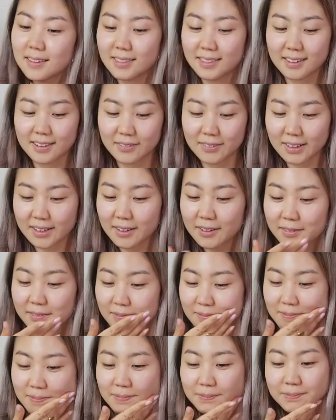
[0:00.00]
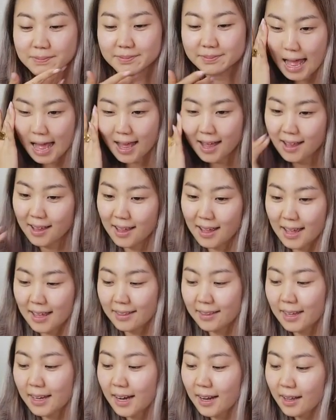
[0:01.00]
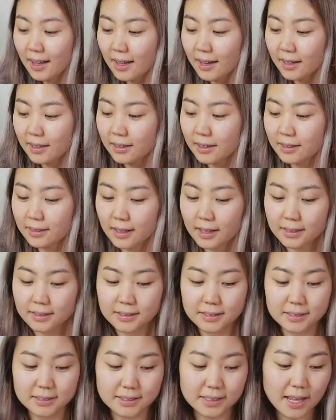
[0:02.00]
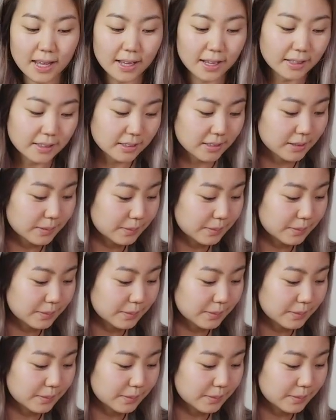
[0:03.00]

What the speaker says: There we go. And then I kind of let that set.